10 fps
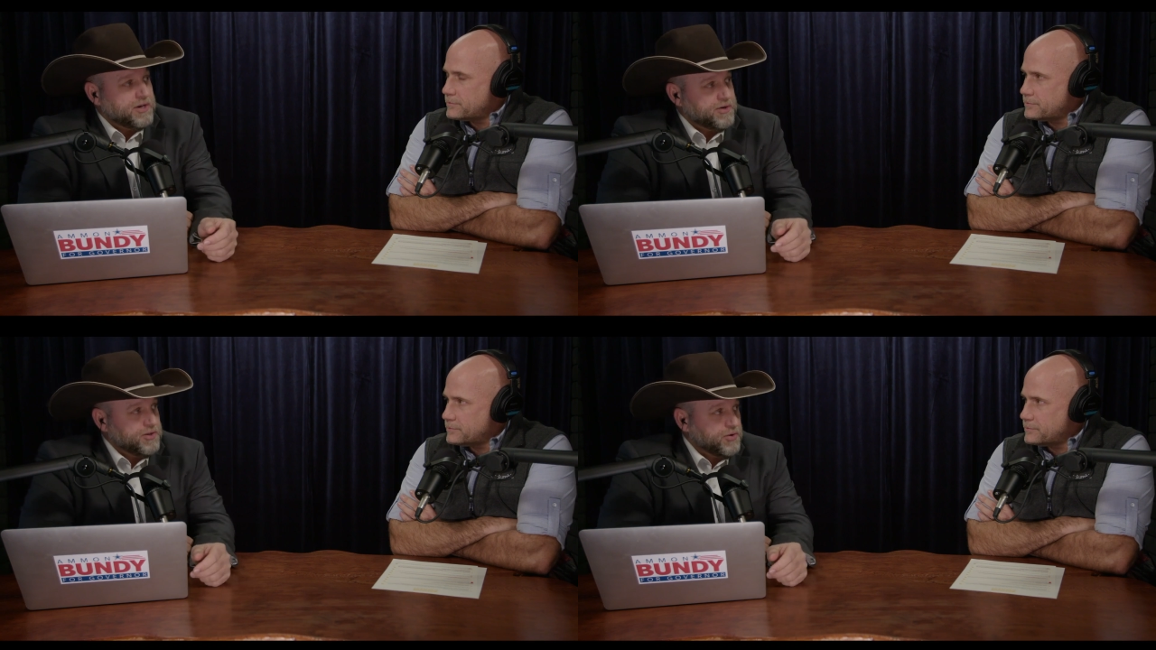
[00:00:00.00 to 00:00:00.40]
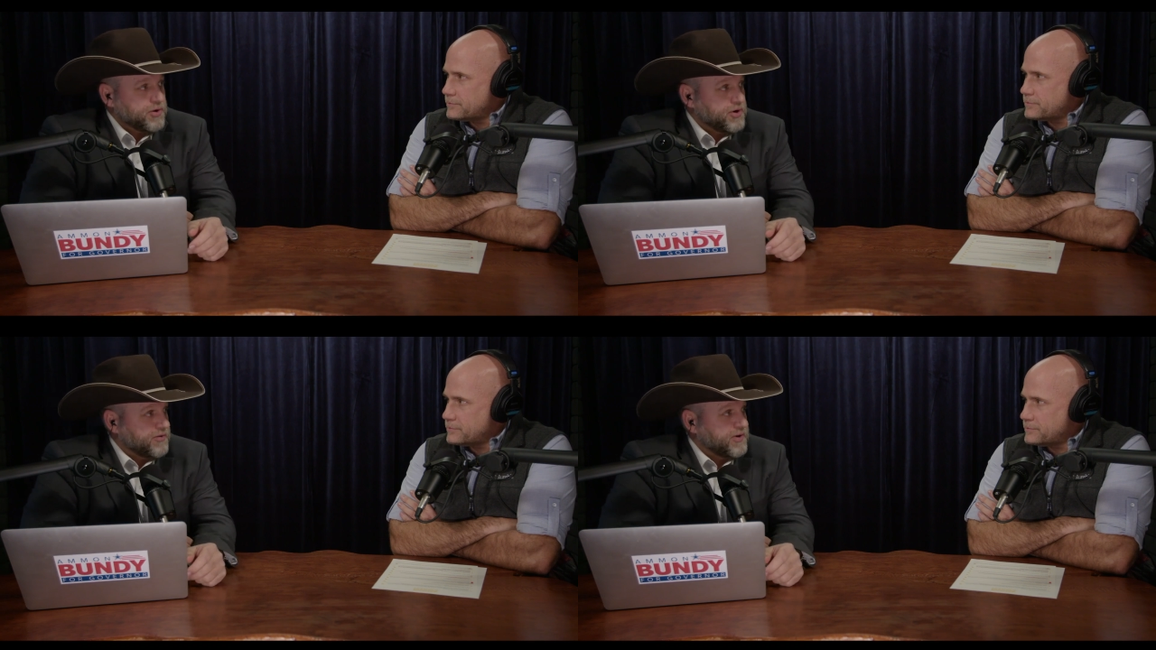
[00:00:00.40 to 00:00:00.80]
Speaker 1: under the
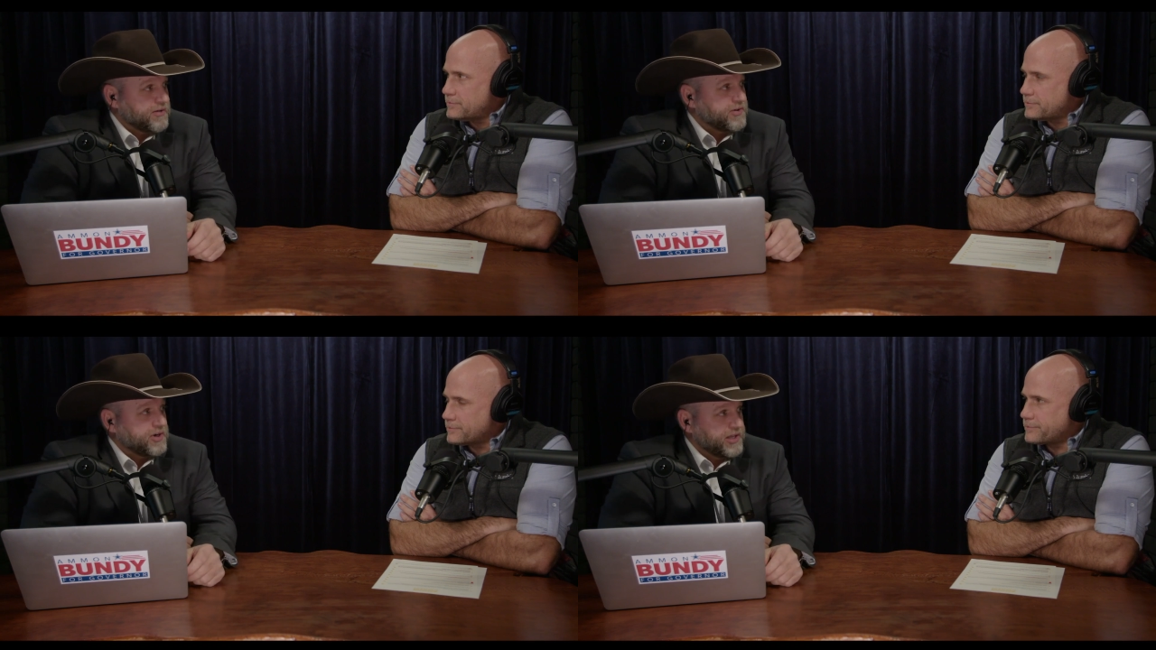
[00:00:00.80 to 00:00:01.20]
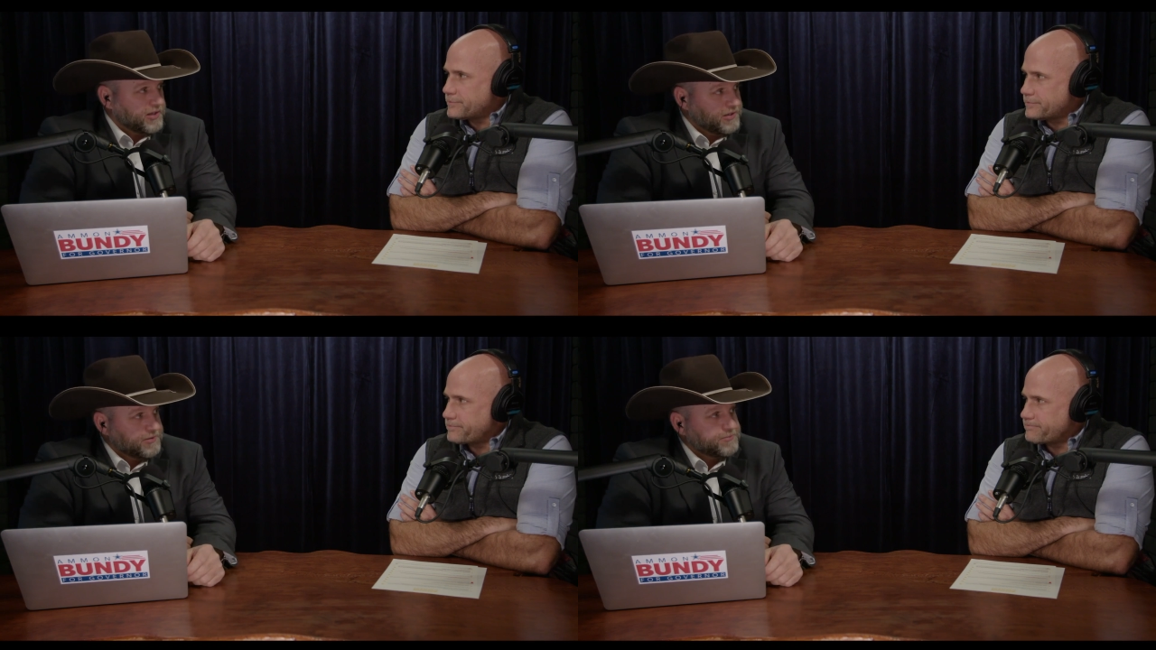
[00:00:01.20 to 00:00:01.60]
order of Governor
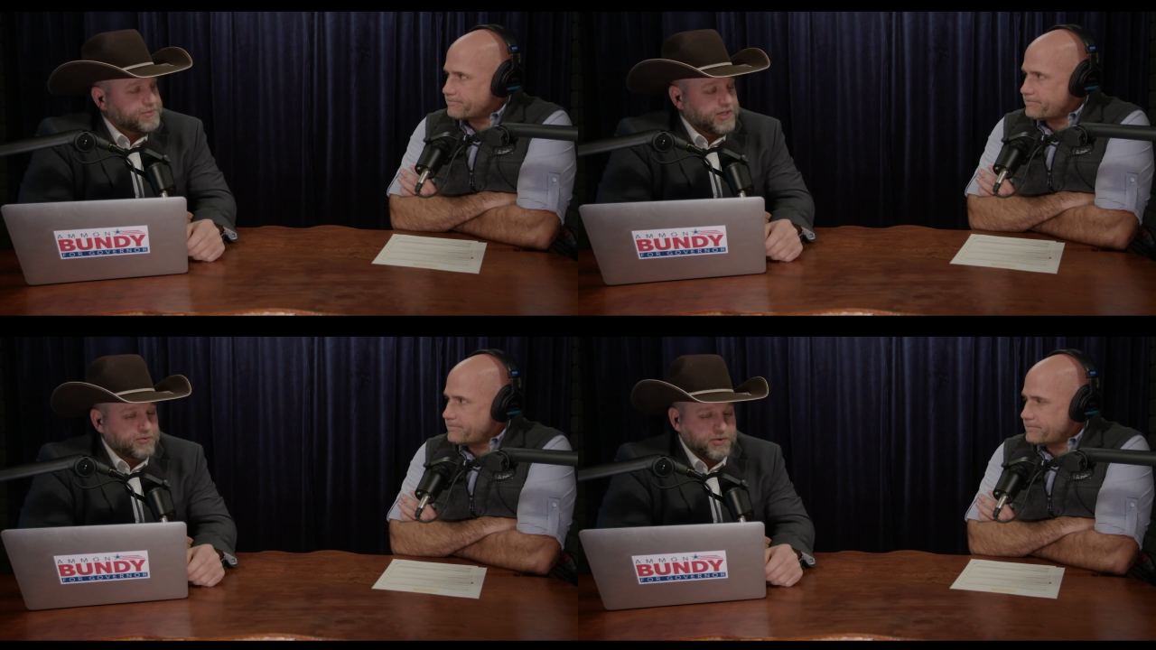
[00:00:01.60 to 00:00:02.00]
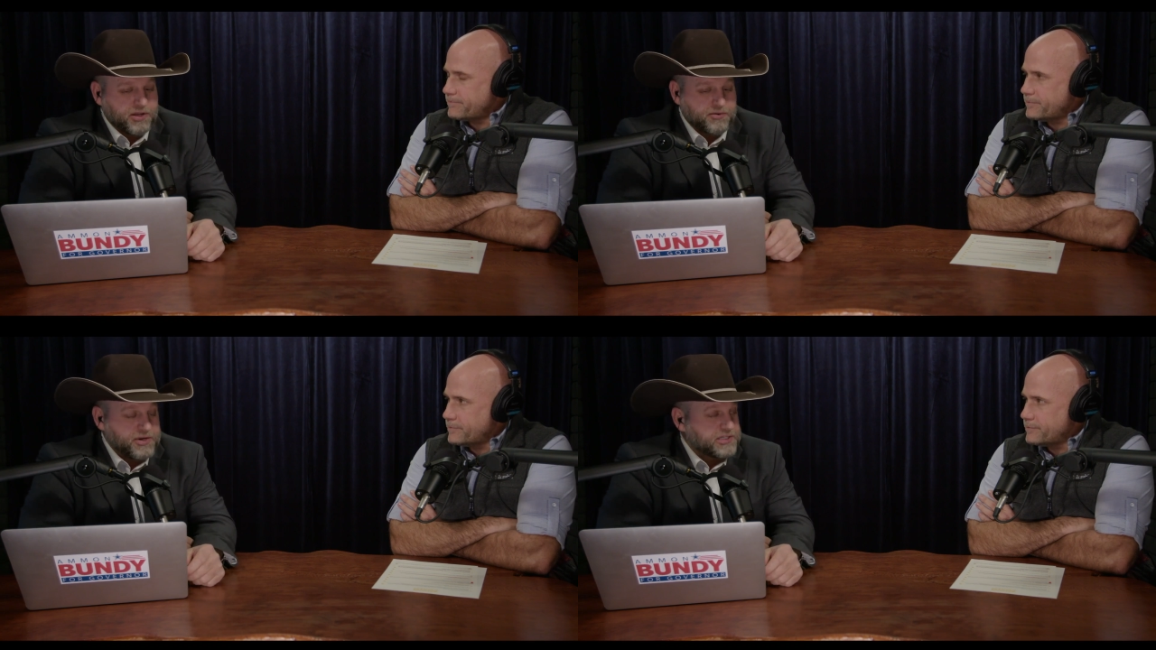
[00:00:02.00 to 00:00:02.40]
Little,
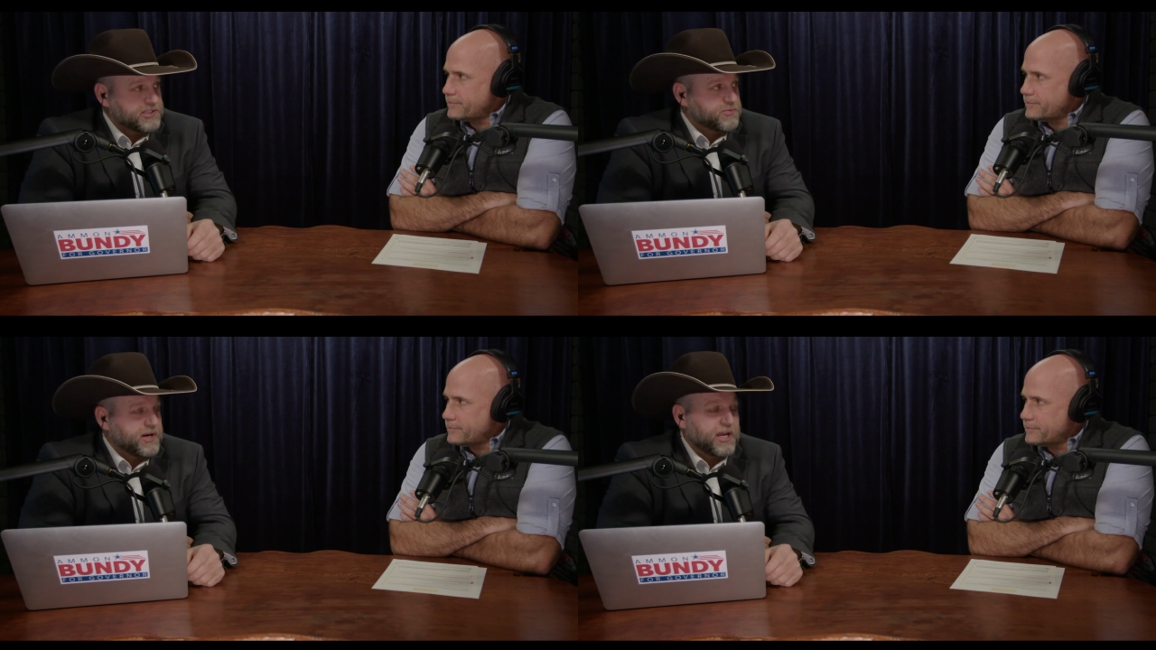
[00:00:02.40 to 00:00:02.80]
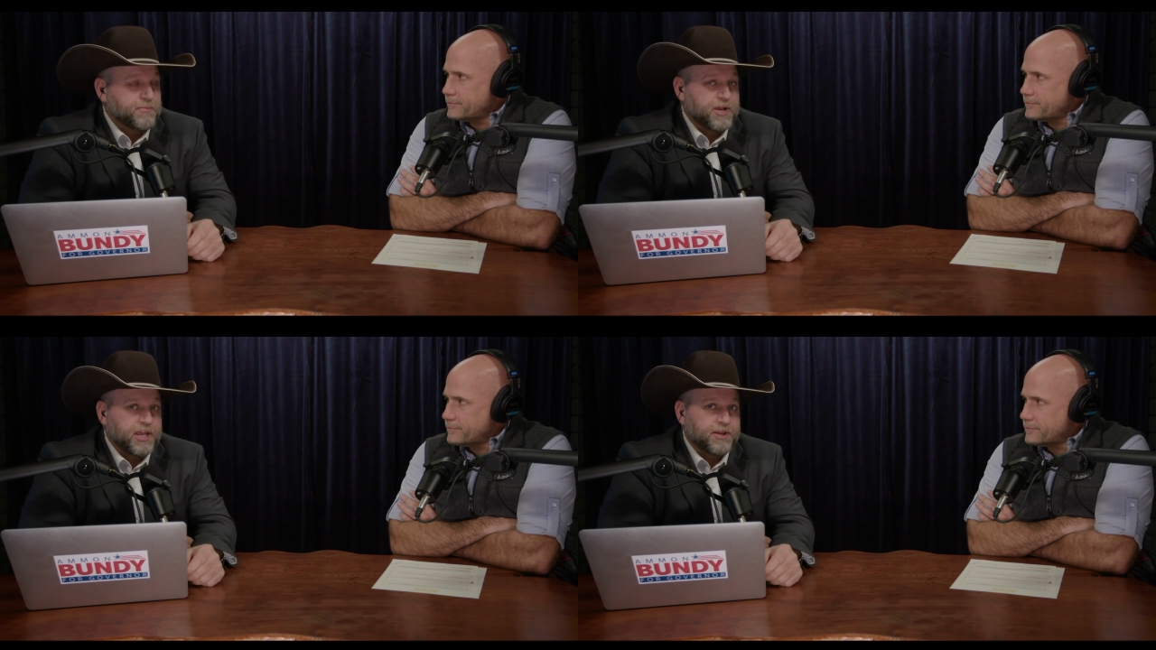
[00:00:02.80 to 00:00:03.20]
and one of the reasons
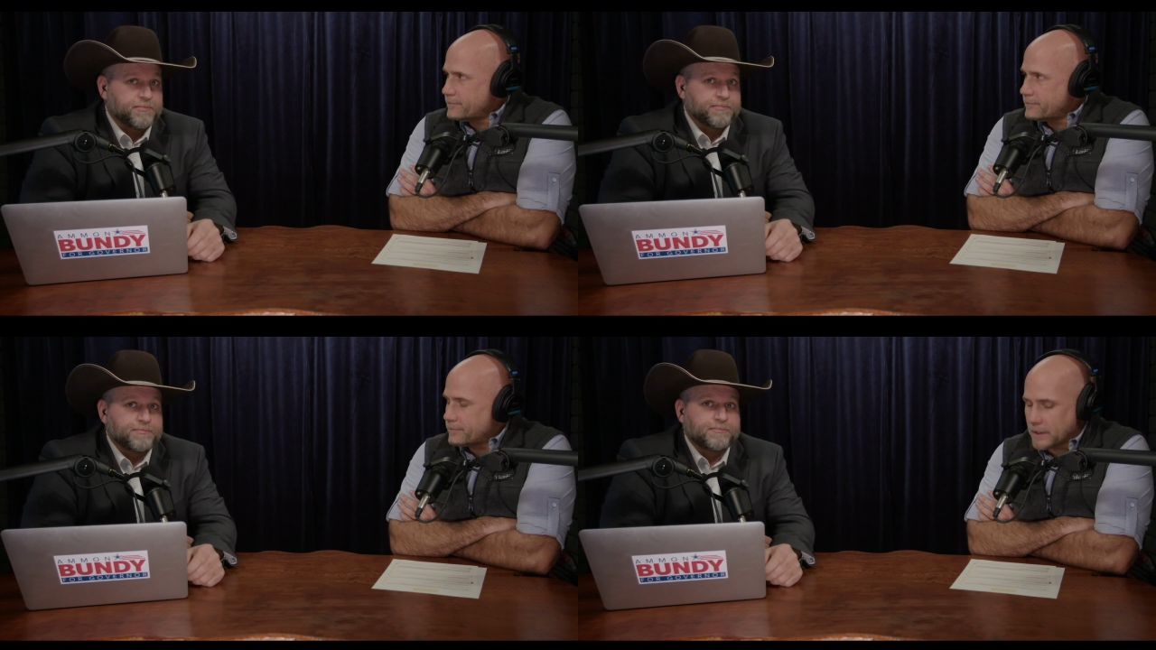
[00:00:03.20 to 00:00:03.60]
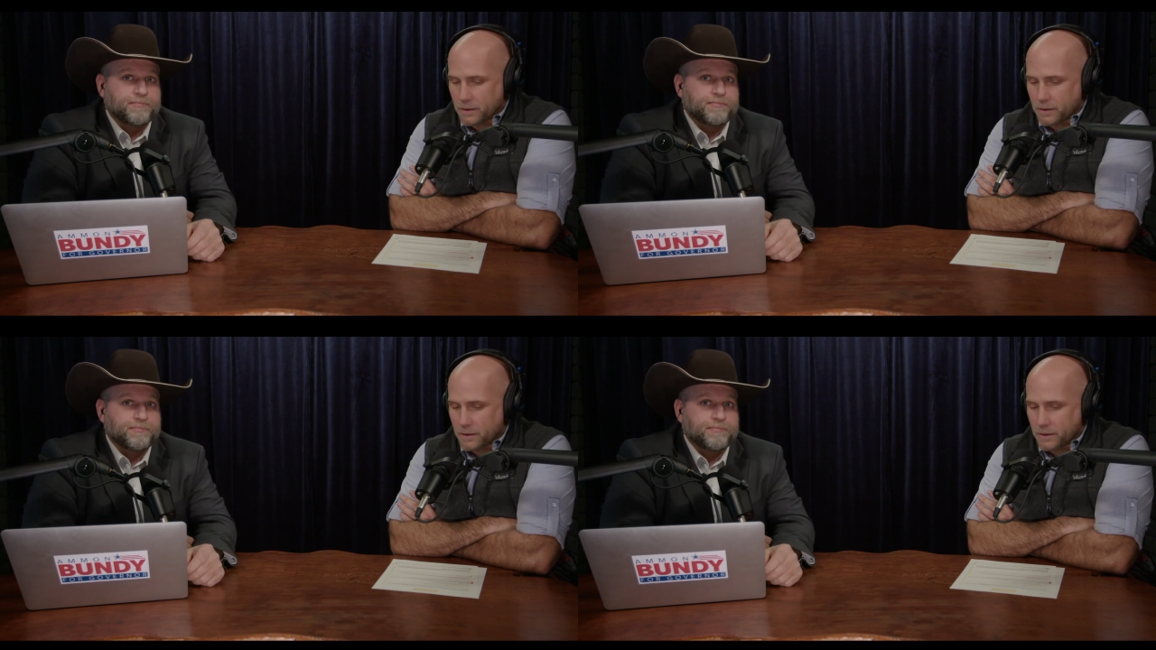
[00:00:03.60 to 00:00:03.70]
why I'm running.